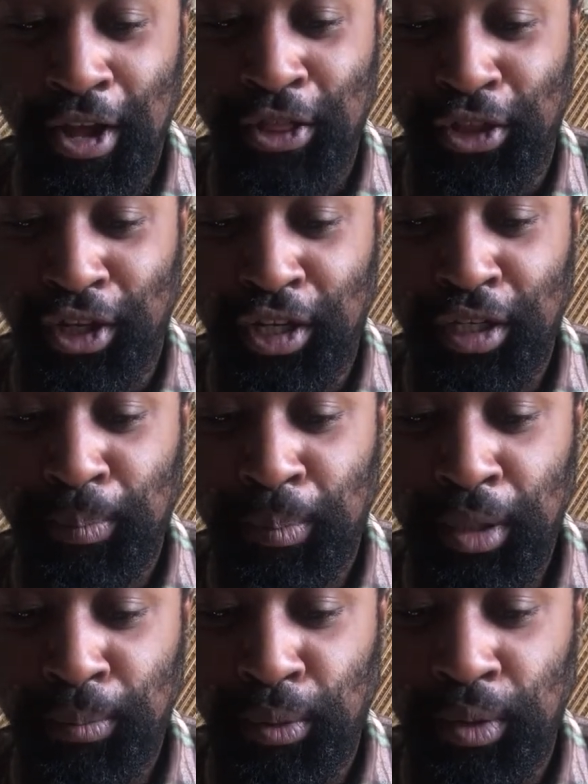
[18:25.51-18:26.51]
The good
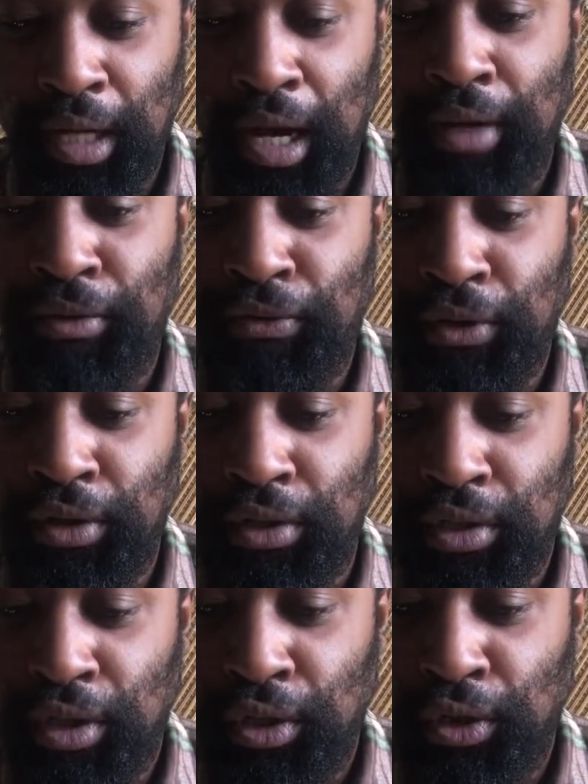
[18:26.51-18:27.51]
people died first.
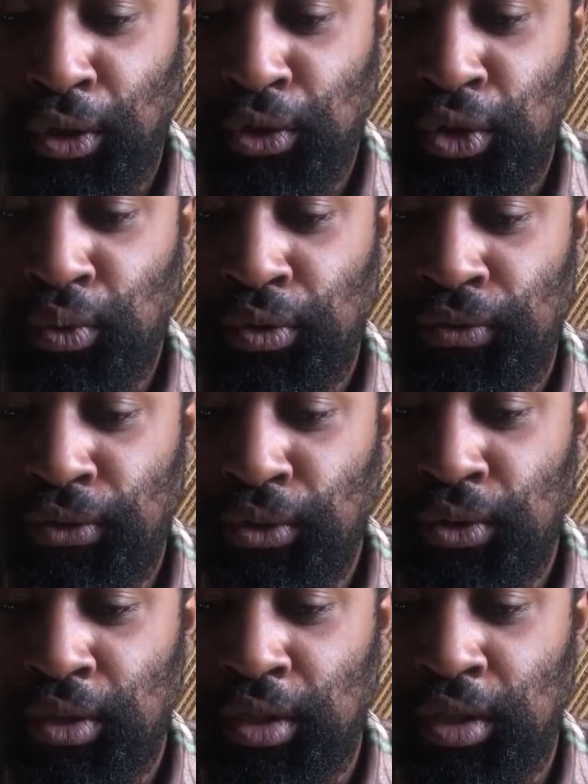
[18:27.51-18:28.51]
Those who
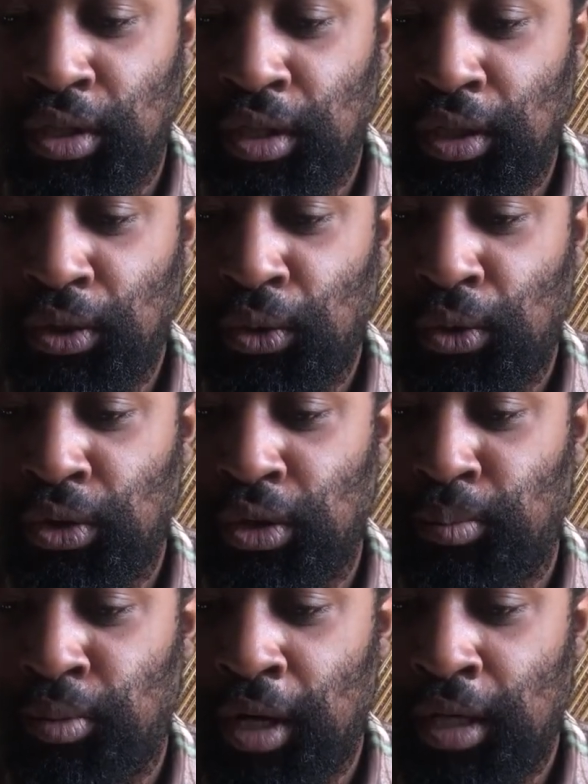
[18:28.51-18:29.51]
refused to steal or to
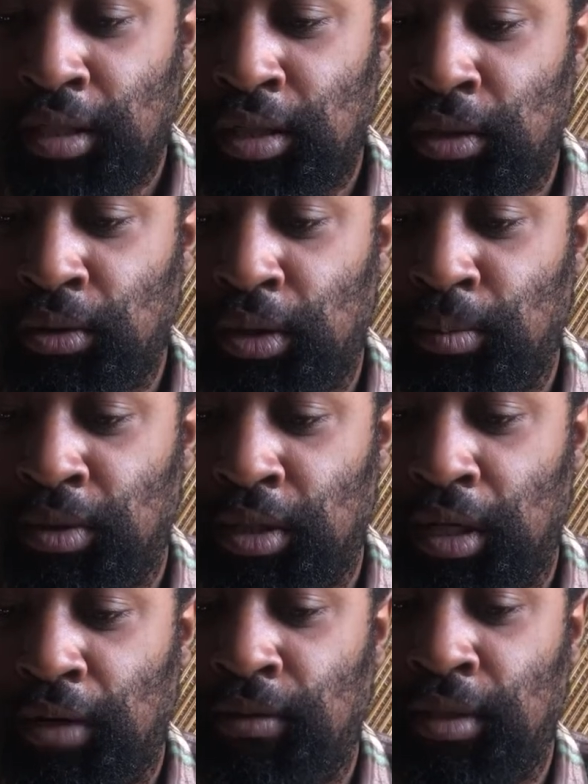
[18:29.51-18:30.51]
prostitute
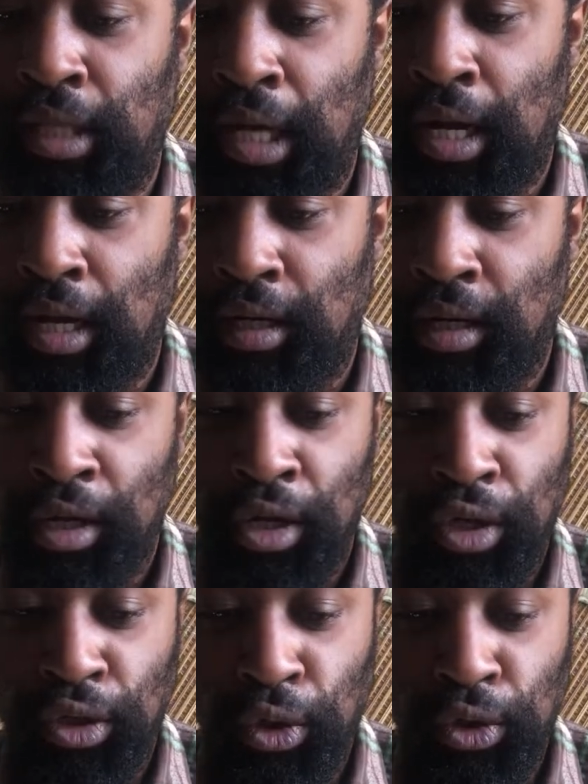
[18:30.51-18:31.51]
themselves died.
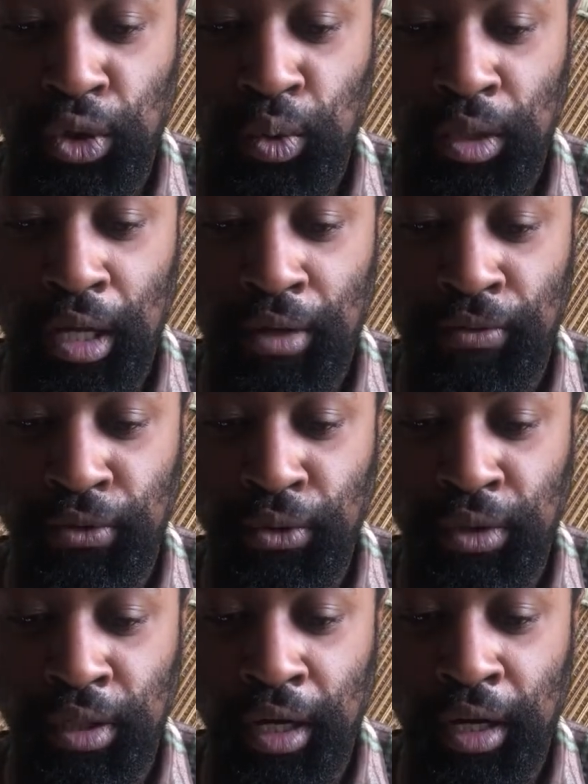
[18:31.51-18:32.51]
Those who gave
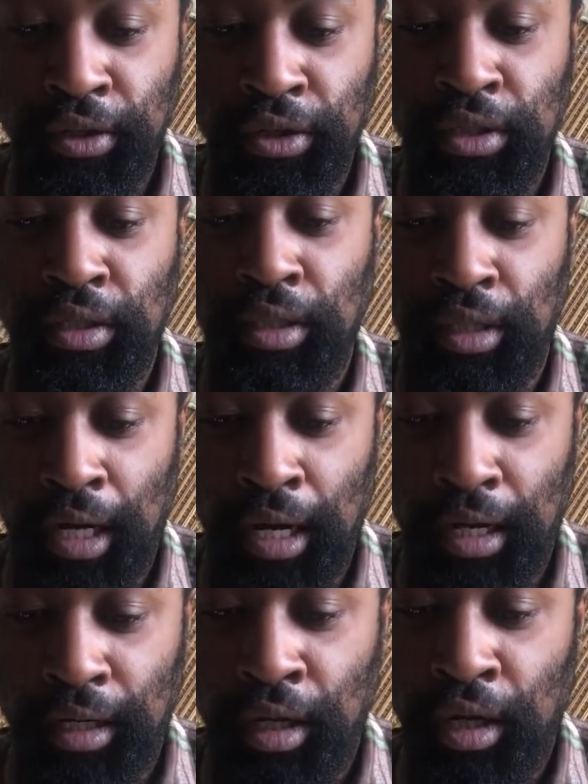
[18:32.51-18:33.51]
food to others
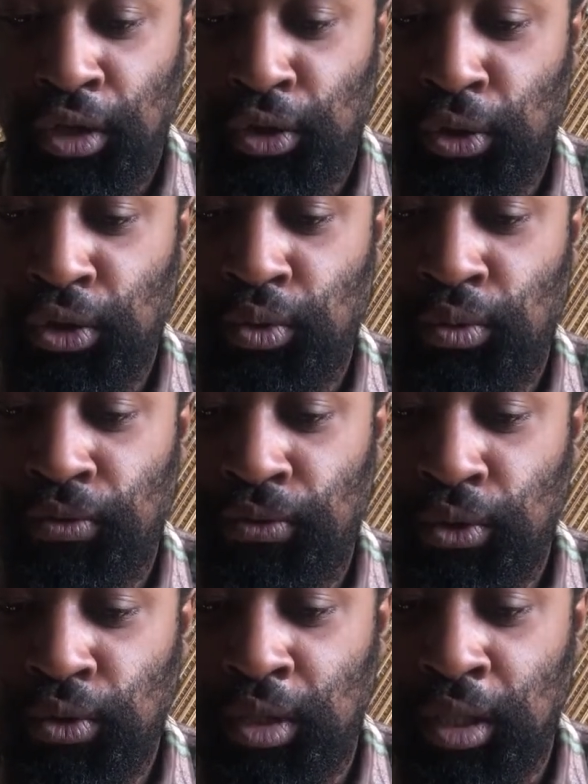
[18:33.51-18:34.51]
died. Those who
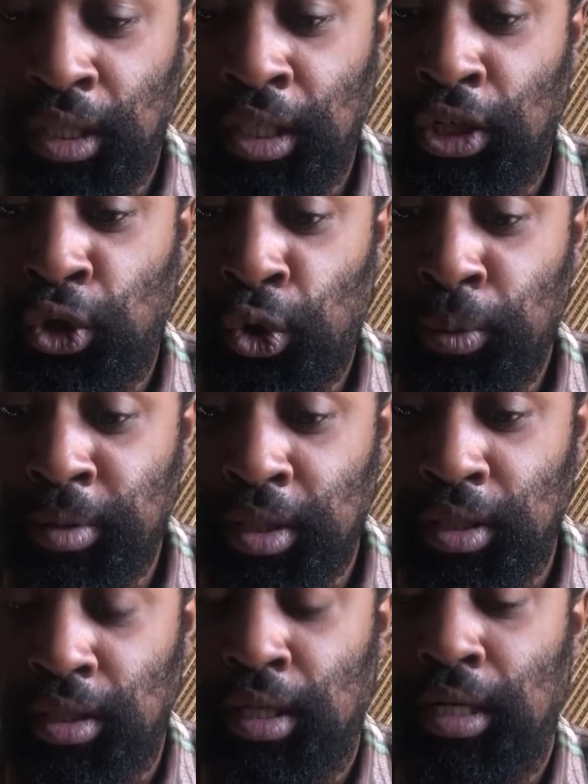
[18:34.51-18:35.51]
refused to eat
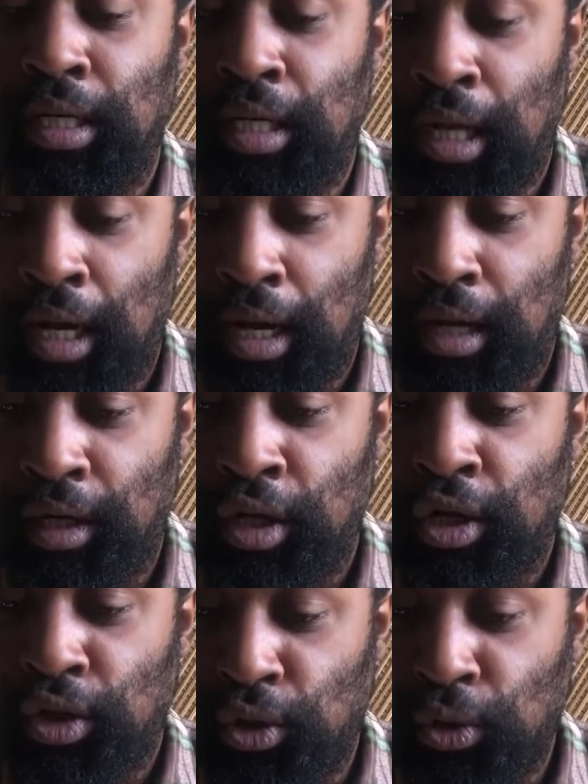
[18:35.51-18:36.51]
corpses died.
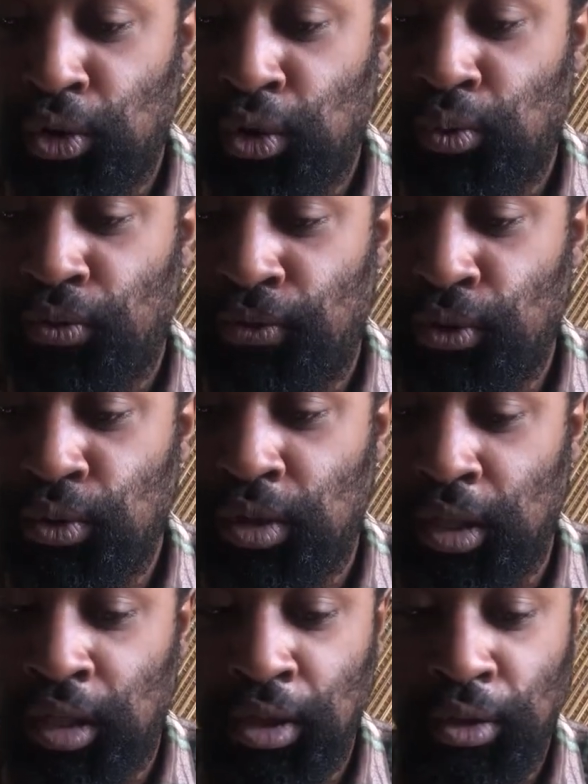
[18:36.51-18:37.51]
Those who refused
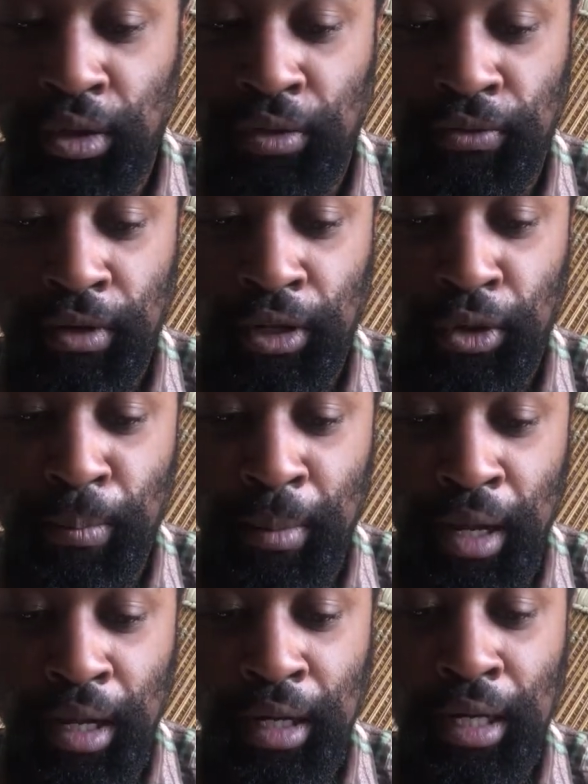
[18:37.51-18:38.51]
to kill their fellow
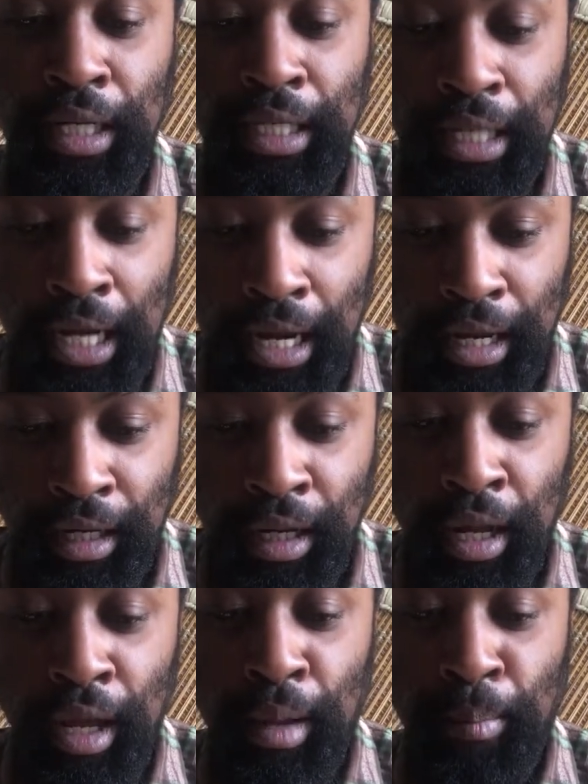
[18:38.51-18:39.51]
man died.
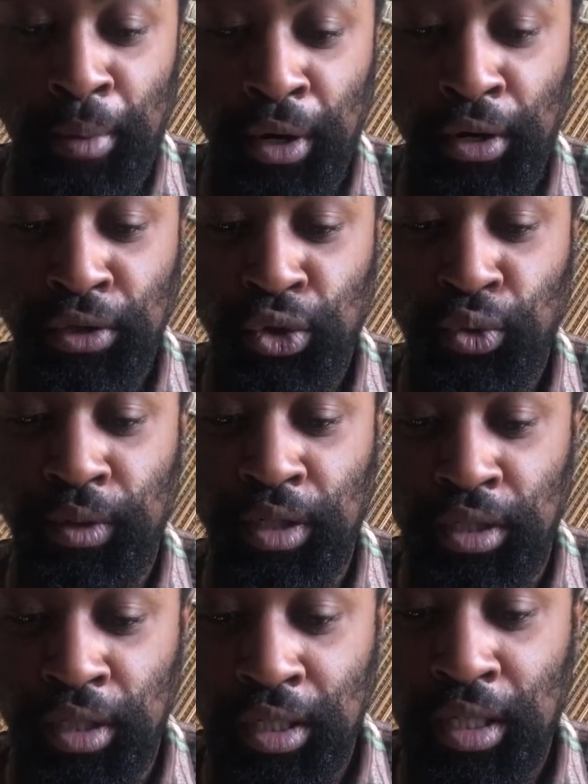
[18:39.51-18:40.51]
Parents who
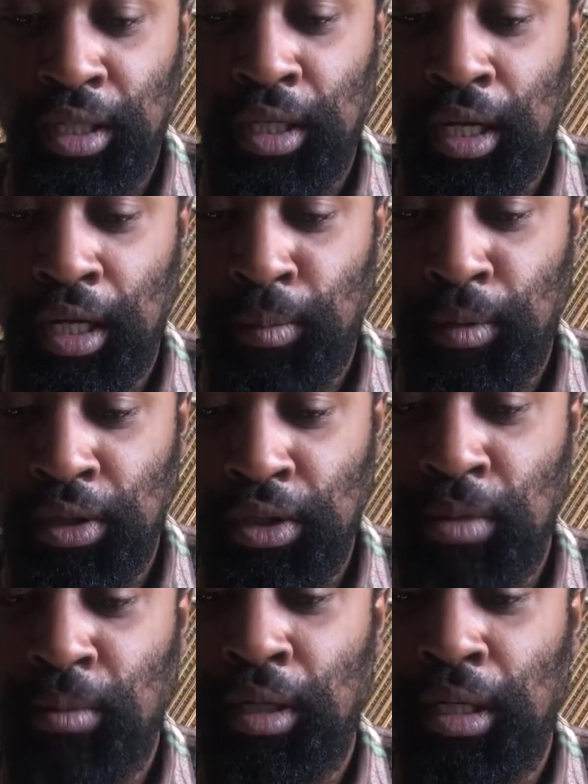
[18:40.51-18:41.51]
resisted
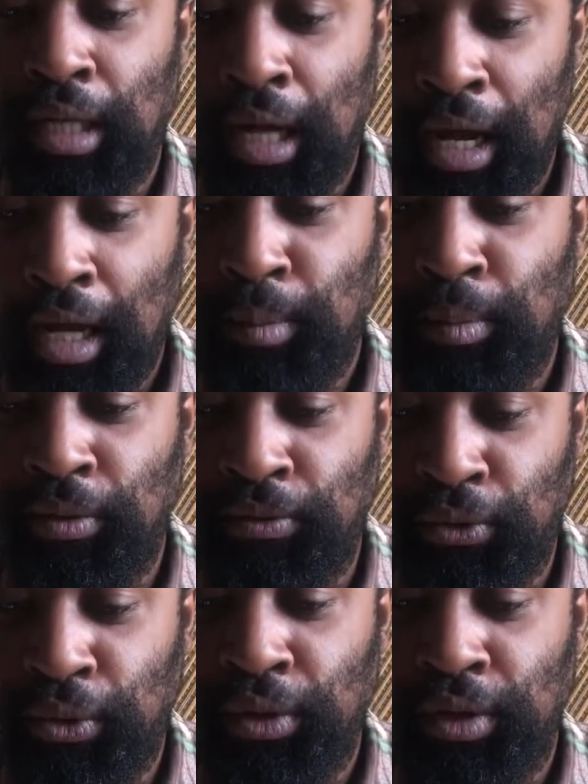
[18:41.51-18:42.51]
cannibalism died
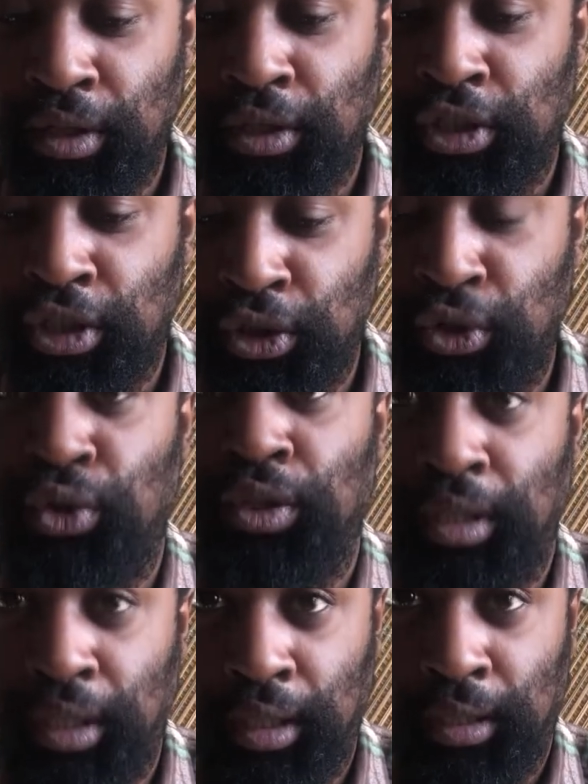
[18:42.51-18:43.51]
before their
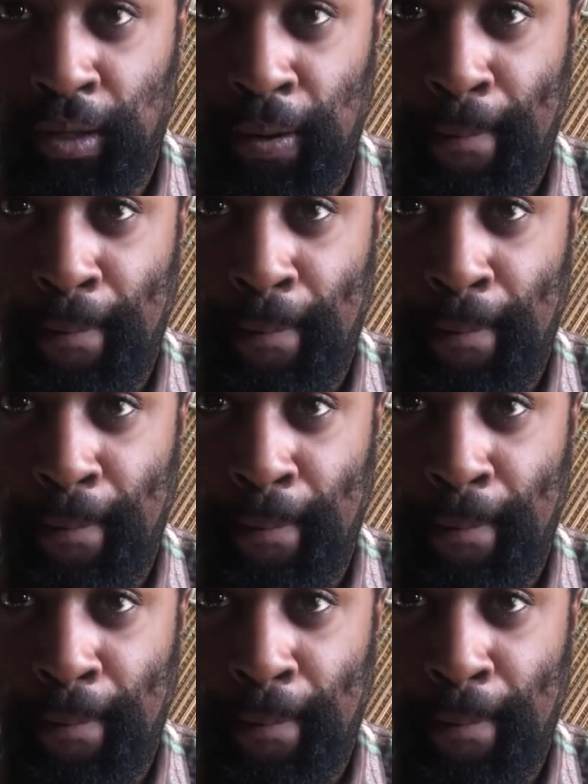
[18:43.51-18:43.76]
children did.